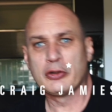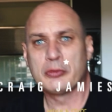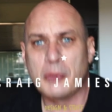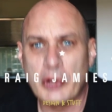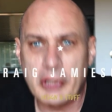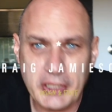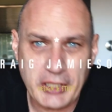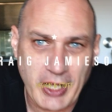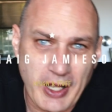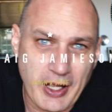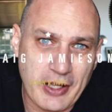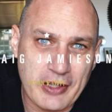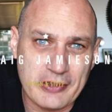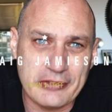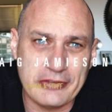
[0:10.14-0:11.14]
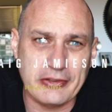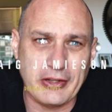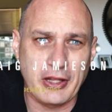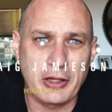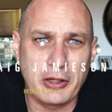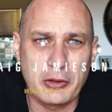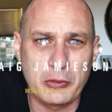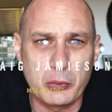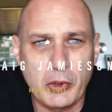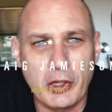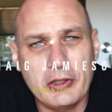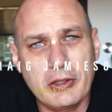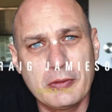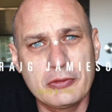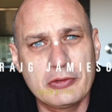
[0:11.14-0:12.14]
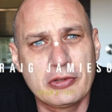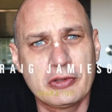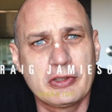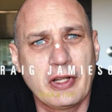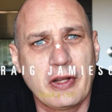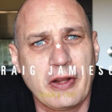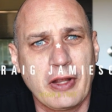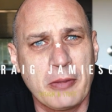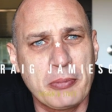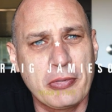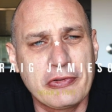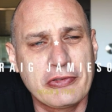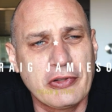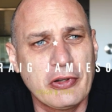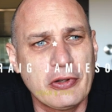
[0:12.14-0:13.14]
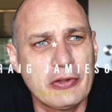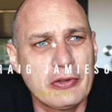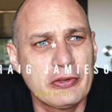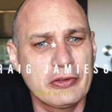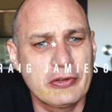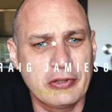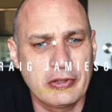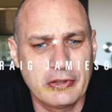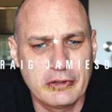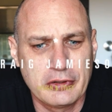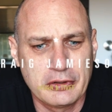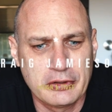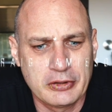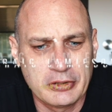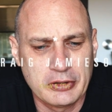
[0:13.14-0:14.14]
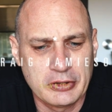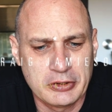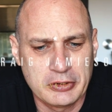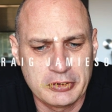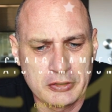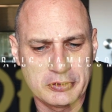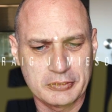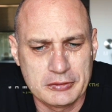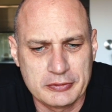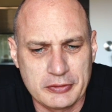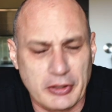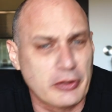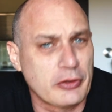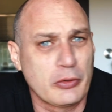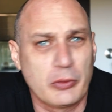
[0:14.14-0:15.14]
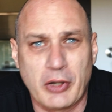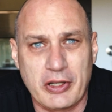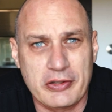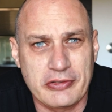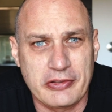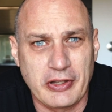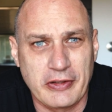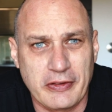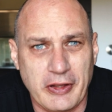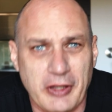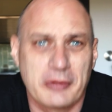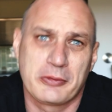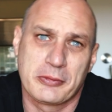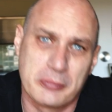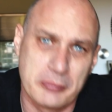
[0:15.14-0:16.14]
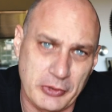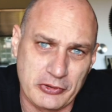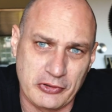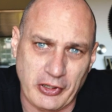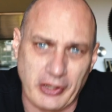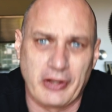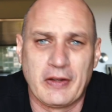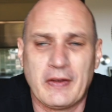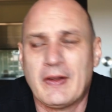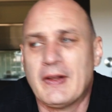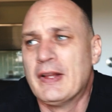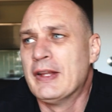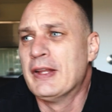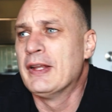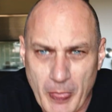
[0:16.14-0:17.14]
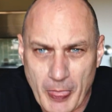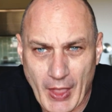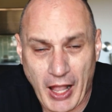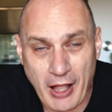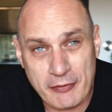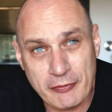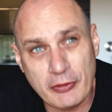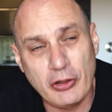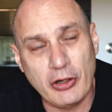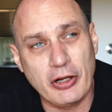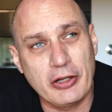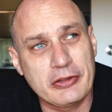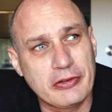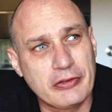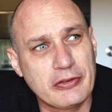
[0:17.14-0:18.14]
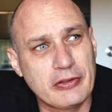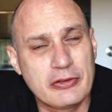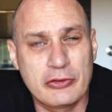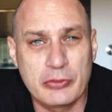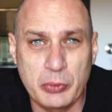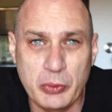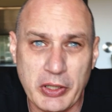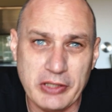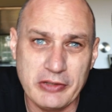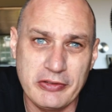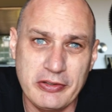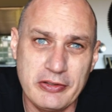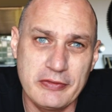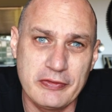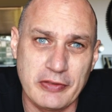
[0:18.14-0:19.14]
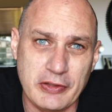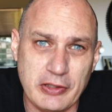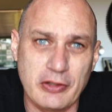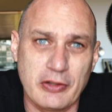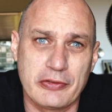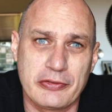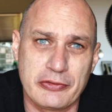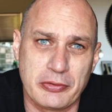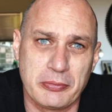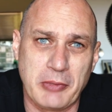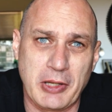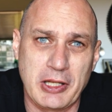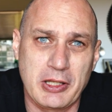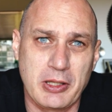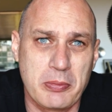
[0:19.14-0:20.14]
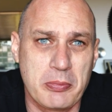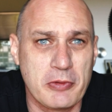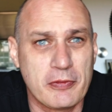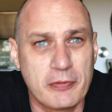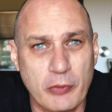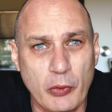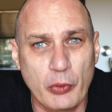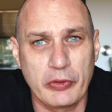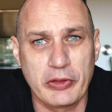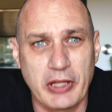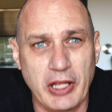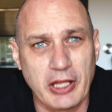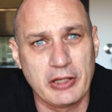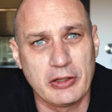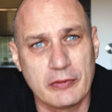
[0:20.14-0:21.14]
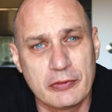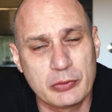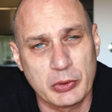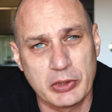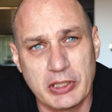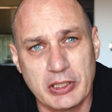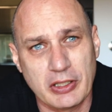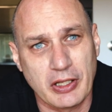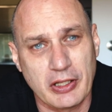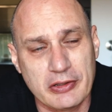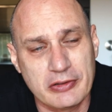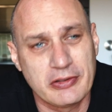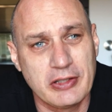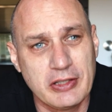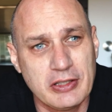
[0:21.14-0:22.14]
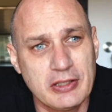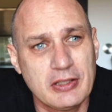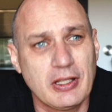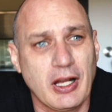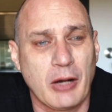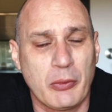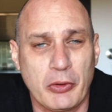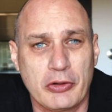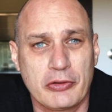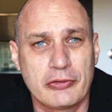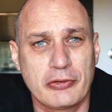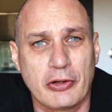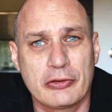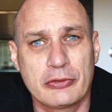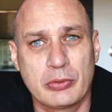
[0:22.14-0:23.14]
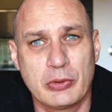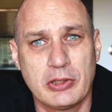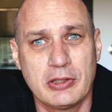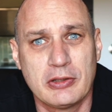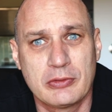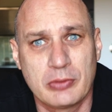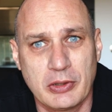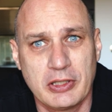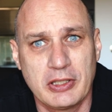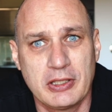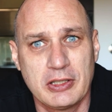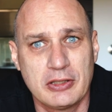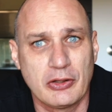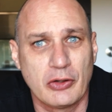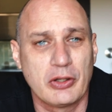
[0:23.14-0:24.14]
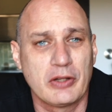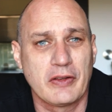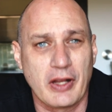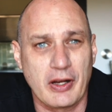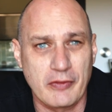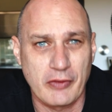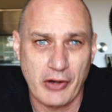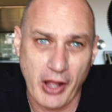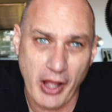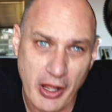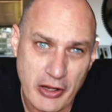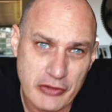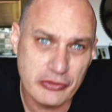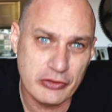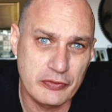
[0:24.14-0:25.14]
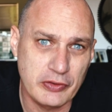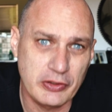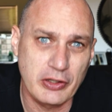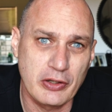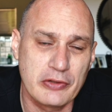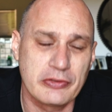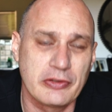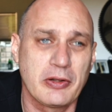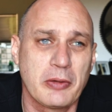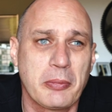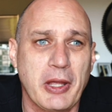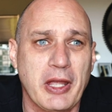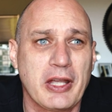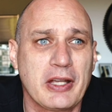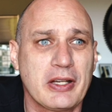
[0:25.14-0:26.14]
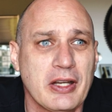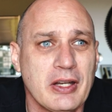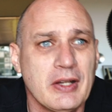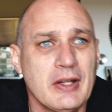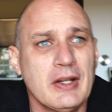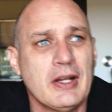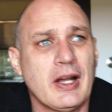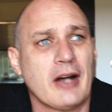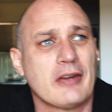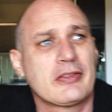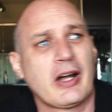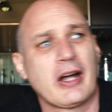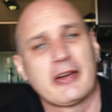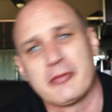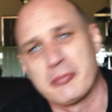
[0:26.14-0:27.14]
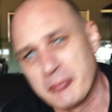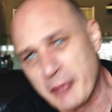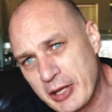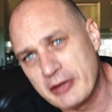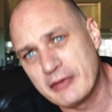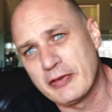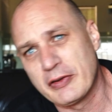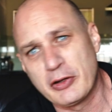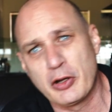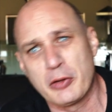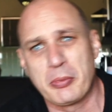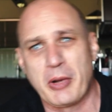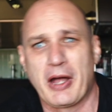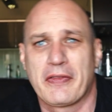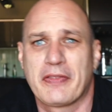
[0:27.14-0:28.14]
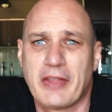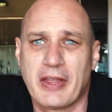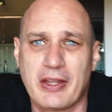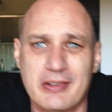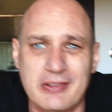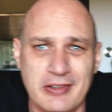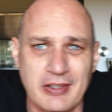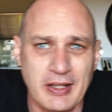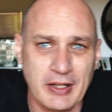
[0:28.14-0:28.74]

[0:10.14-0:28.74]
Good morning guys, and welcome to another episode. I don't know why I say that, but yeah. I've got 20 videos to make before the end of 2019. I want to start 2020 knowing that I've got 100 videos in the bank. I've kind of made a video about that.